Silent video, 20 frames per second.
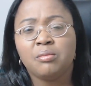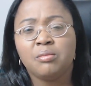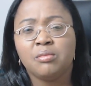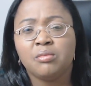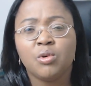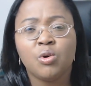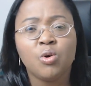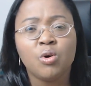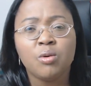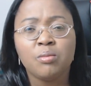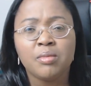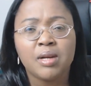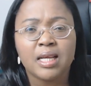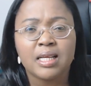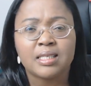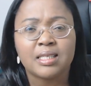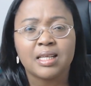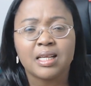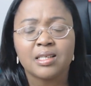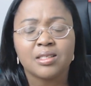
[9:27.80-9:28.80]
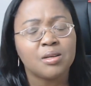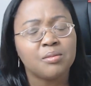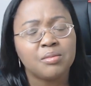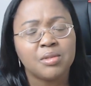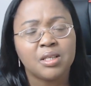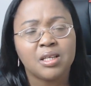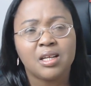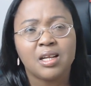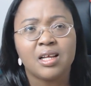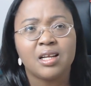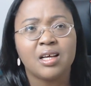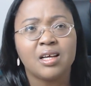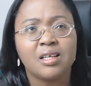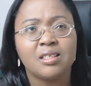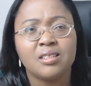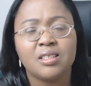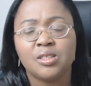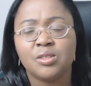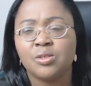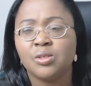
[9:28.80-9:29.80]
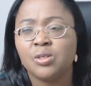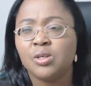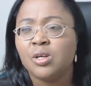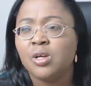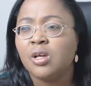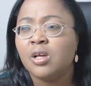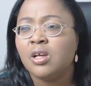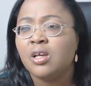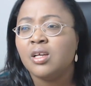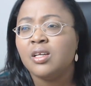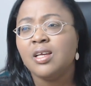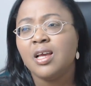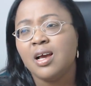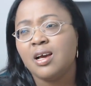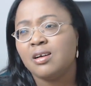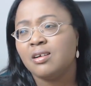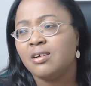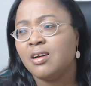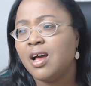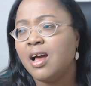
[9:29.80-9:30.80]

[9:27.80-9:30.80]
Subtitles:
homeless and something like that. Yeah,